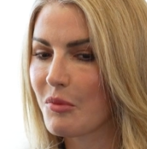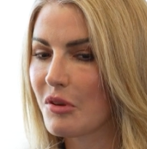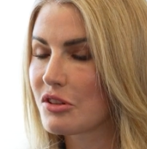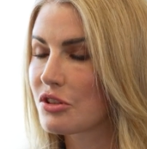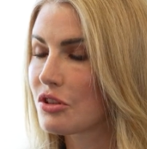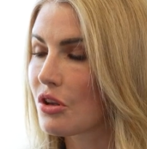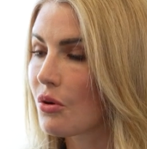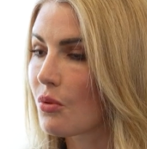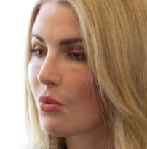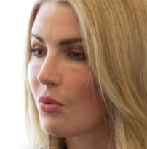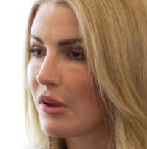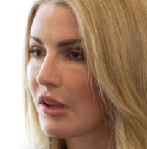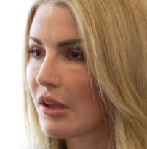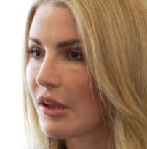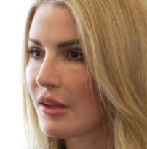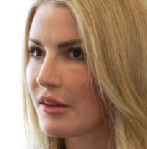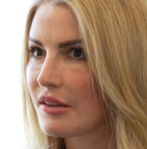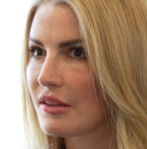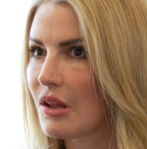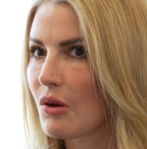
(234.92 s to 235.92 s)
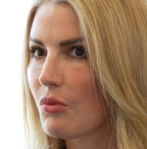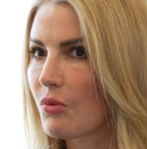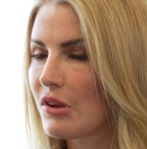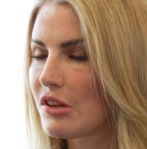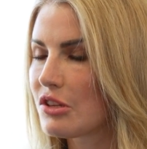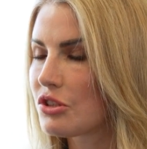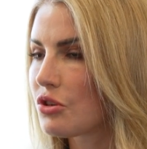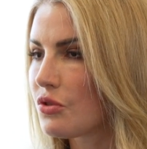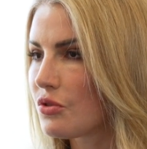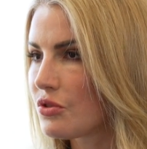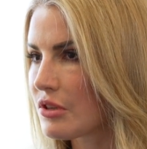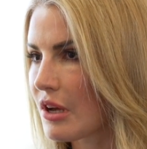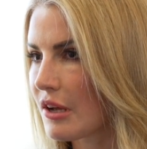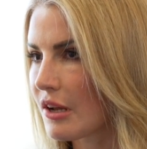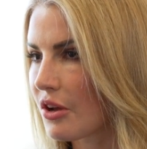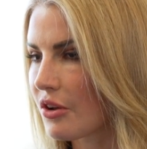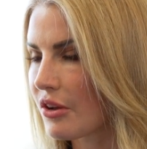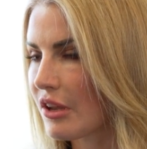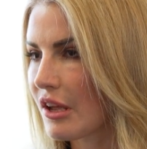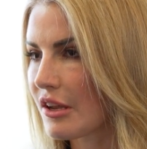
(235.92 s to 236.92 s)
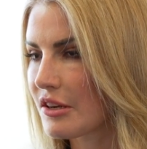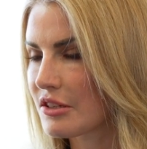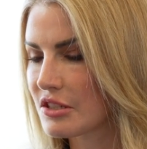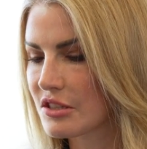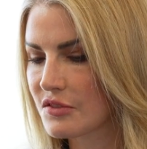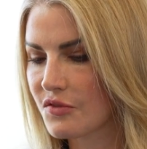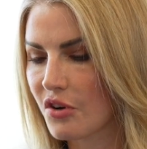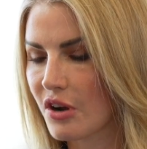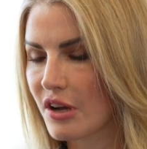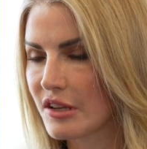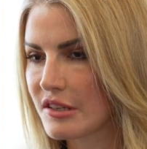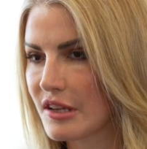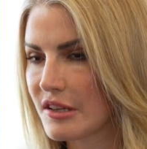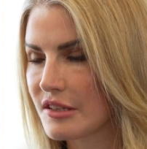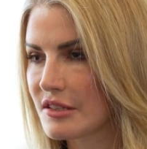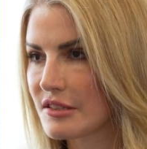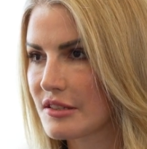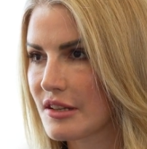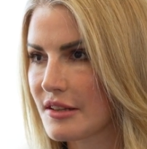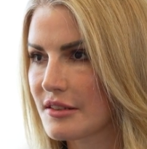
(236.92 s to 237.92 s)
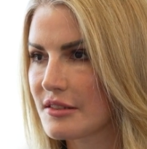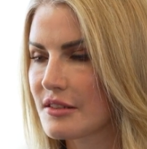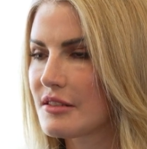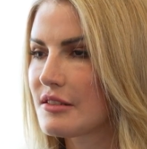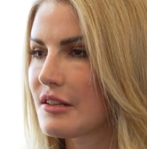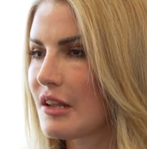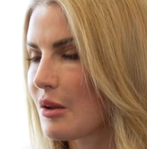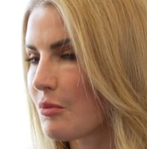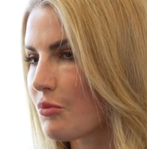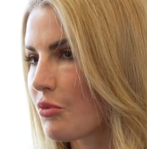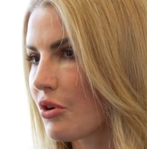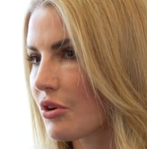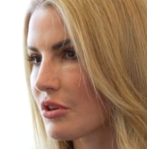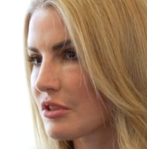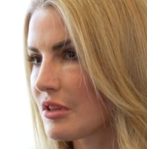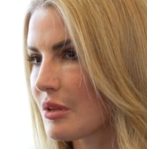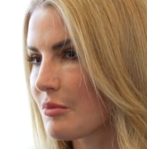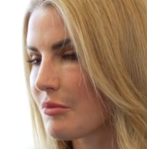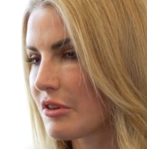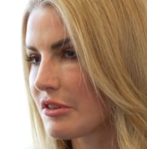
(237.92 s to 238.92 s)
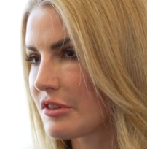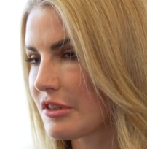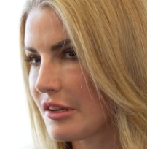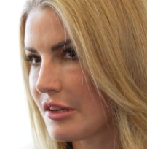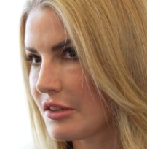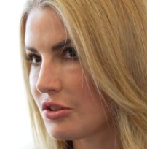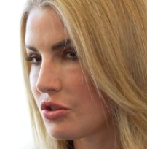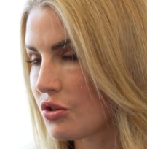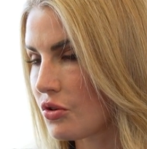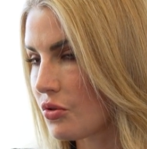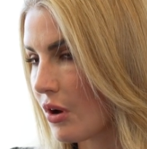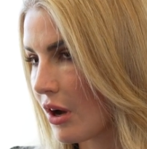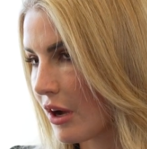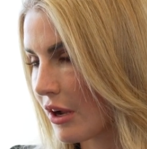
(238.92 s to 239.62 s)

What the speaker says: I mean, so we choose our locations for our data centers in proximity to